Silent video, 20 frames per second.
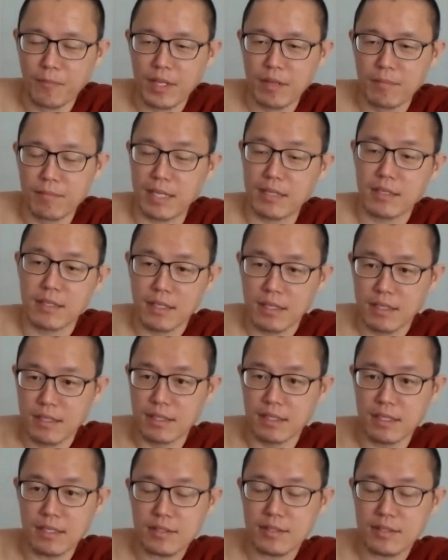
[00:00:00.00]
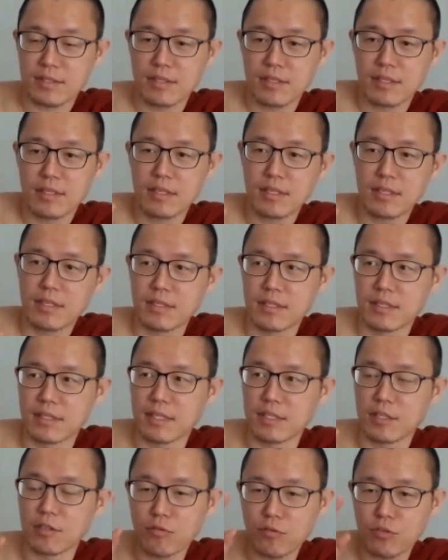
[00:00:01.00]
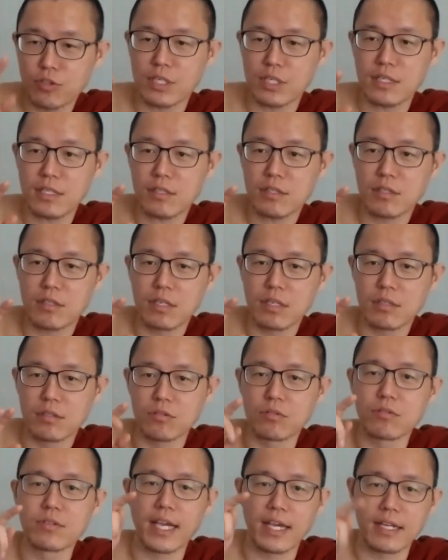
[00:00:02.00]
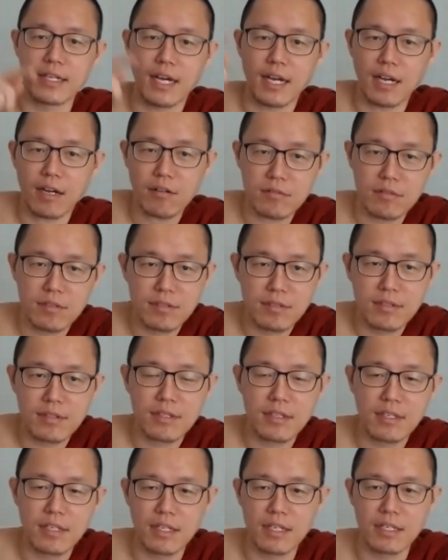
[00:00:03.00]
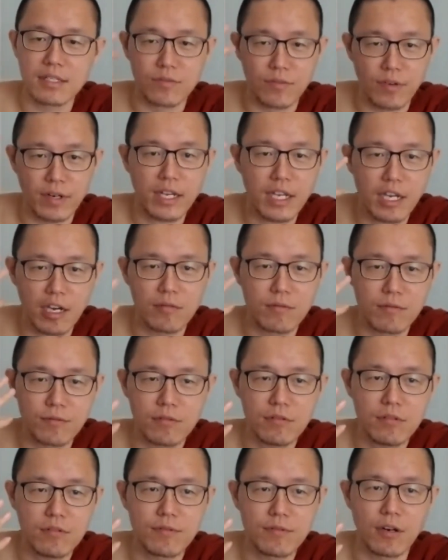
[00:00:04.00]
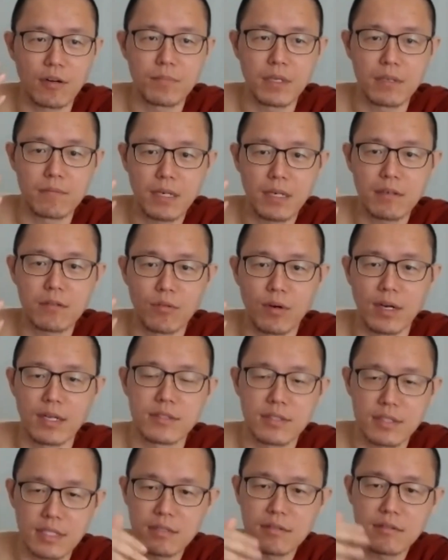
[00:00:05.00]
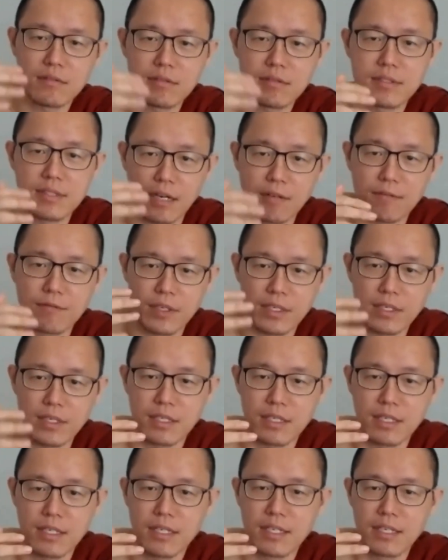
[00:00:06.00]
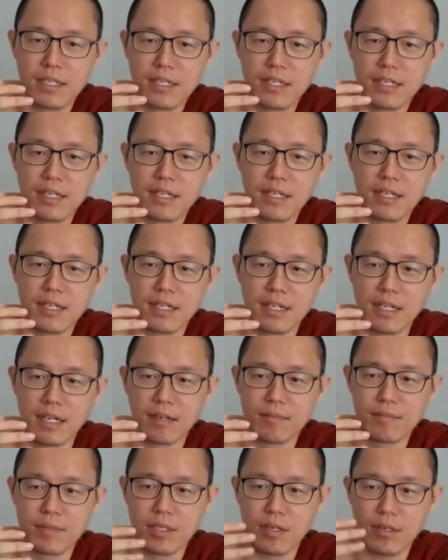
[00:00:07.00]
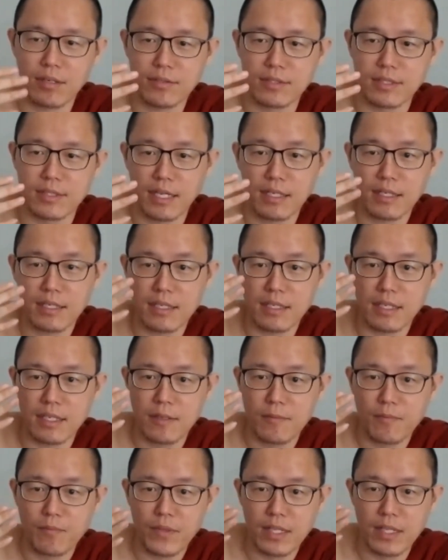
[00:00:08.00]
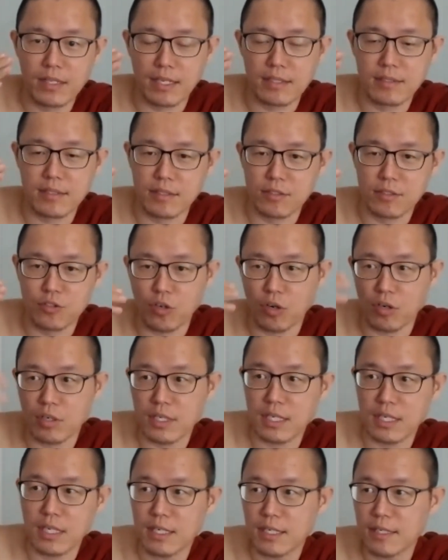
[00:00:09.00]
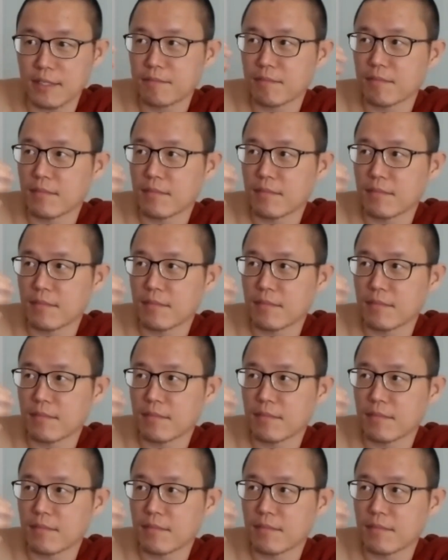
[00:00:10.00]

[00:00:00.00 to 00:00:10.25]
But the notion to get out is very helpful for people who are still suffering. Yeah, because then there's a stronger